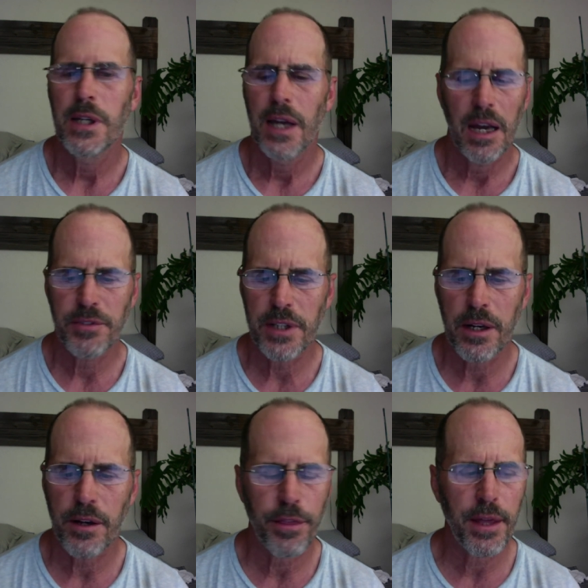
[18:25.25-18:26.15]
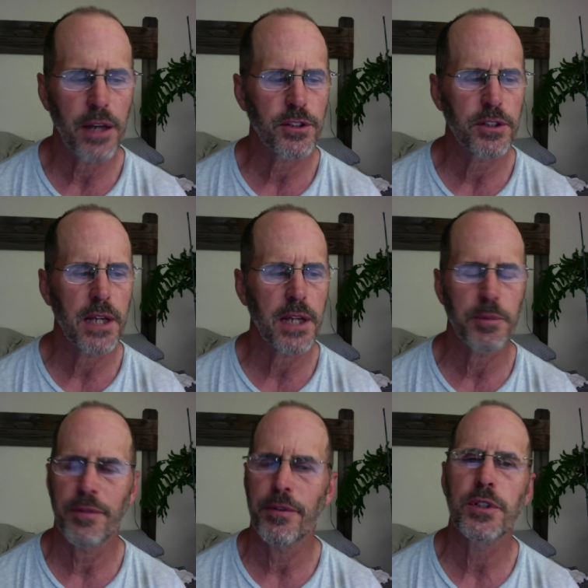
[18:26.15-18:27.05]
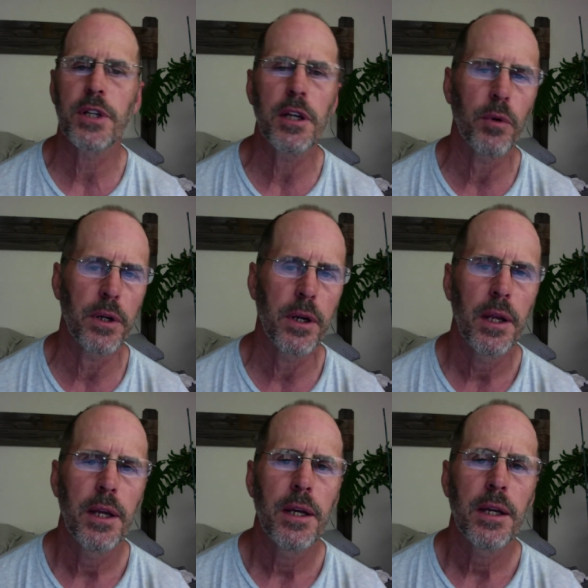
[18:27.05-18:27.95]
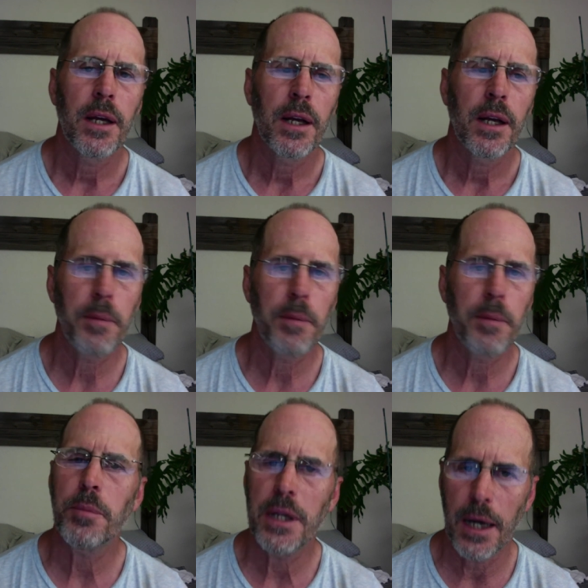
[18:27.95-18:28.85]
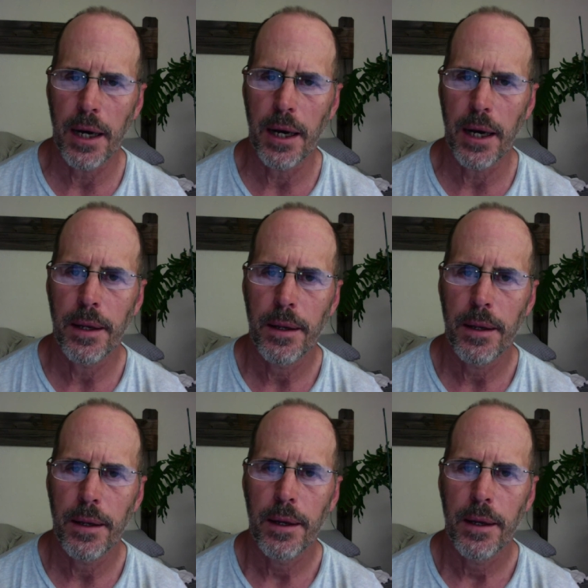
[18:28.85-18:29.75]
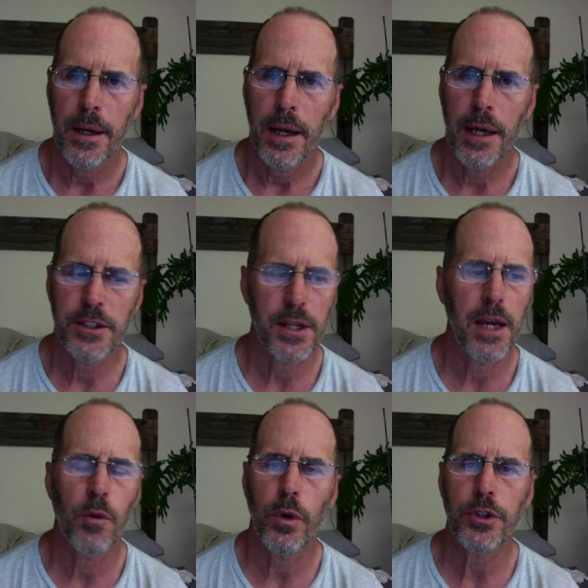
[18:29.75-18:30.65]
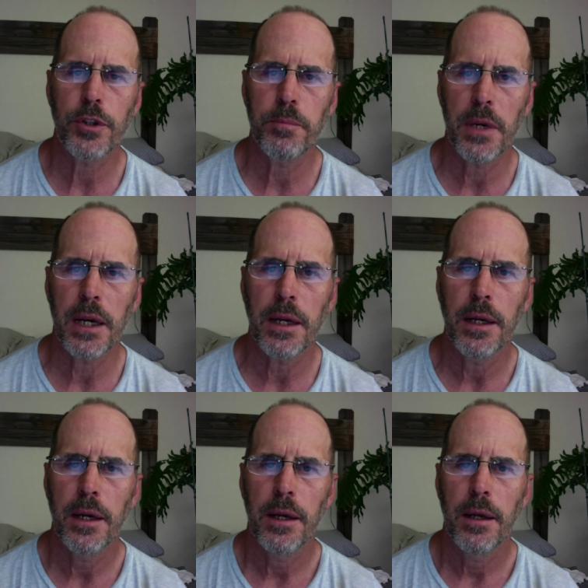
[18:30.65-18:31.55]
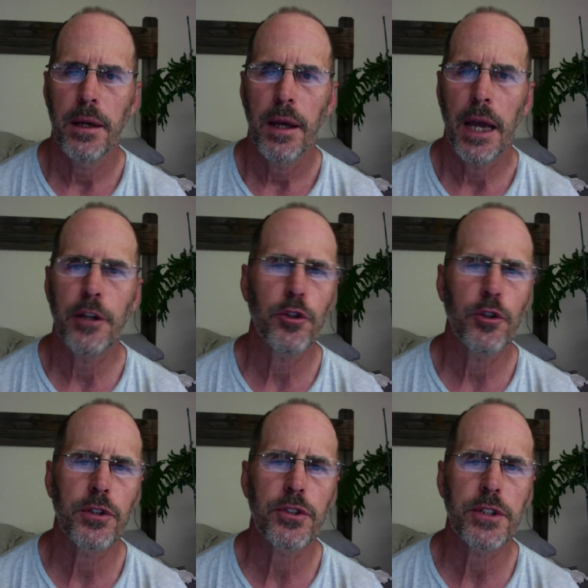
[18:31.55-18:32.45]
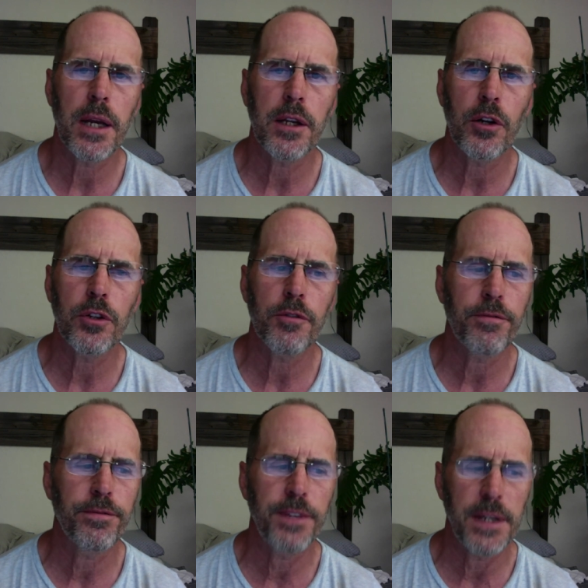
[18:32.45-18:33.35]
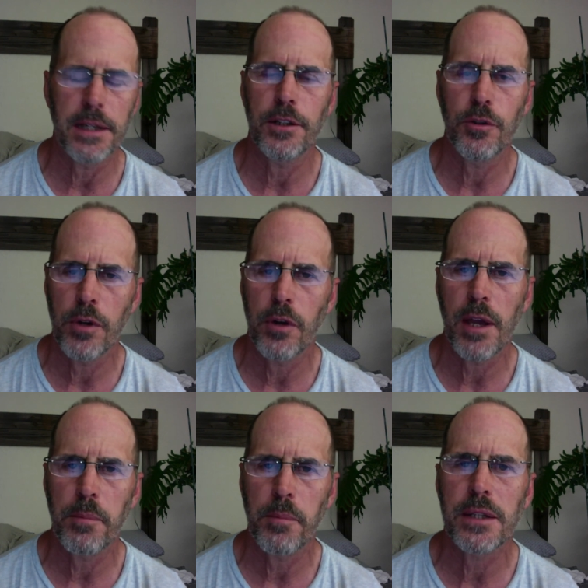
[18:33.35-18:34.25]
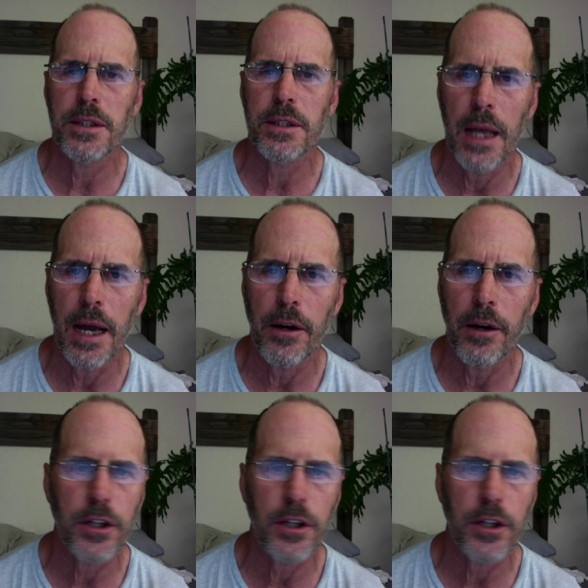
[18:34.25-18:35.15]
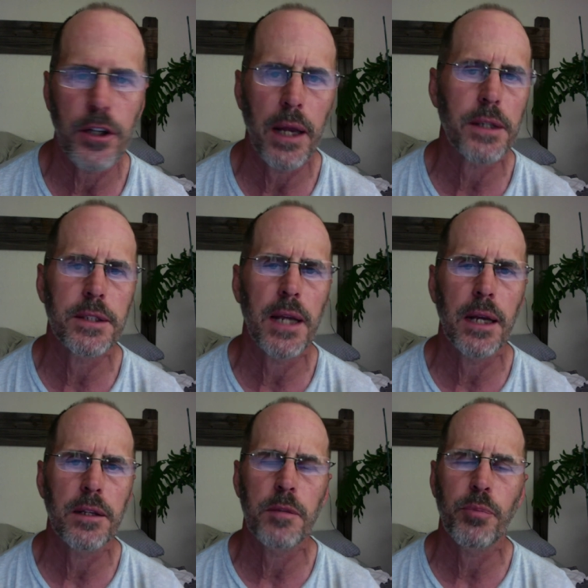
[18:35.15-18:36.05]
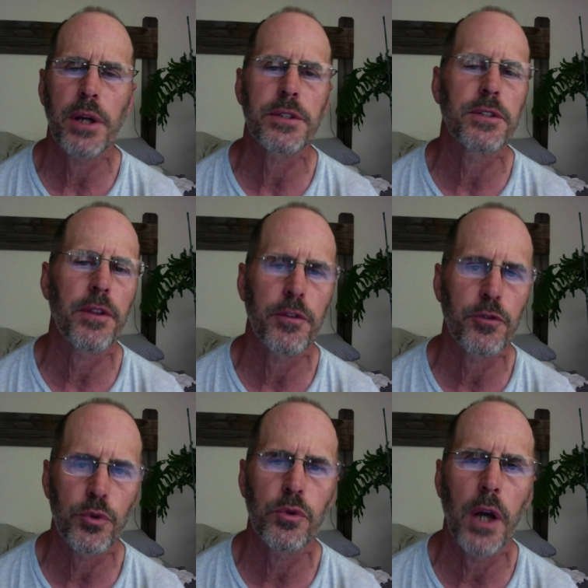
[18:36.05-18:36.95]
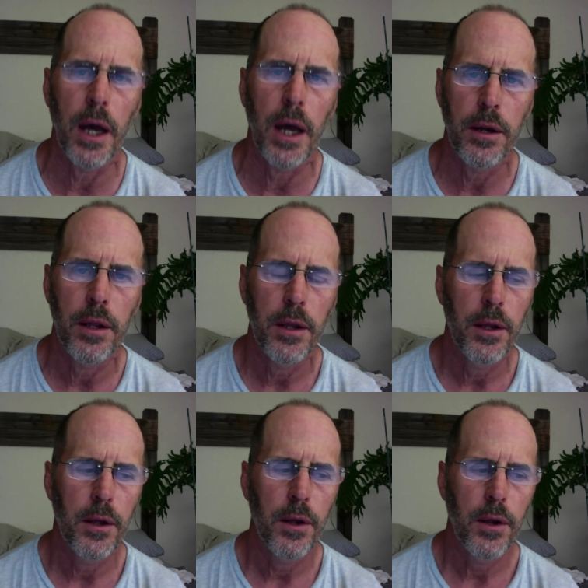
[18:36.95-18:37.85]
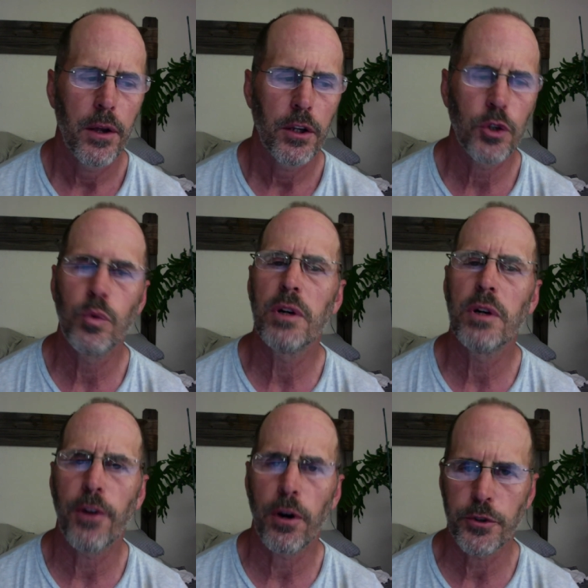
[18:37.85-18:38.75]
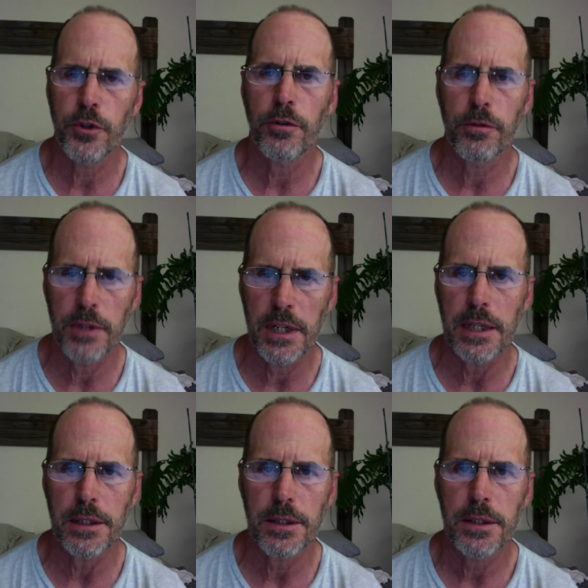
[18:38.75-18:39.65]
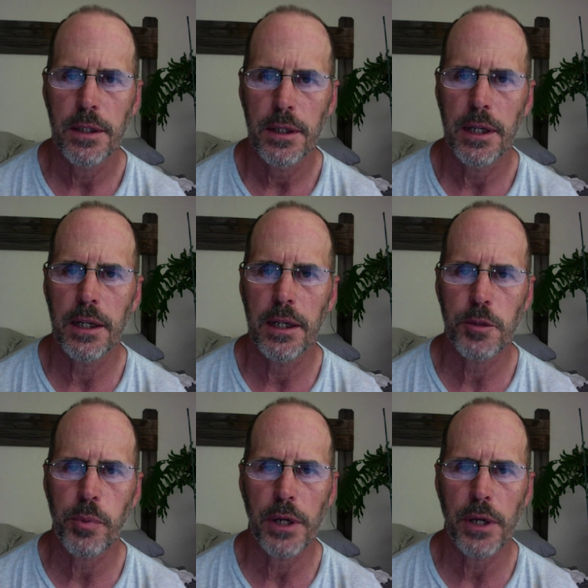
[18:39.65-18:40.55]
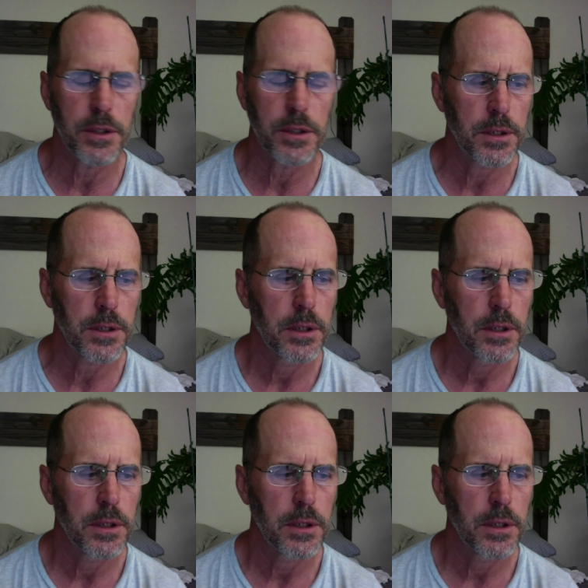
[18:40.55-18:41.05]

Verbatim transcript: I've said it a thousand times. If there's anyone claiming to be God and saying, Worship me, and you're still standing on your feet, you know that man's a liar because you cannot stand in the presence of the true God. You will fall to your knees in his presence.